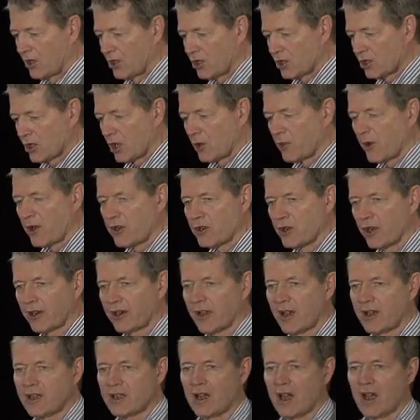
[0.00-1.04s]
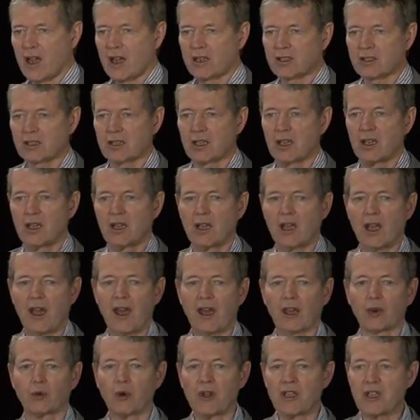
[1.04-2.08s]
So we not only ask,
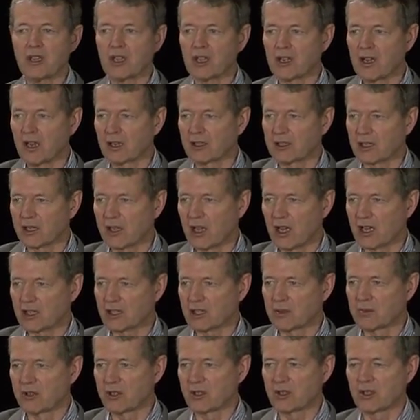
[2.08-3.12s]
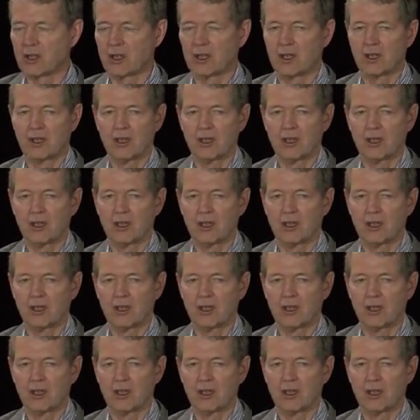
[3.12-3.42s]
how do we connect to customers,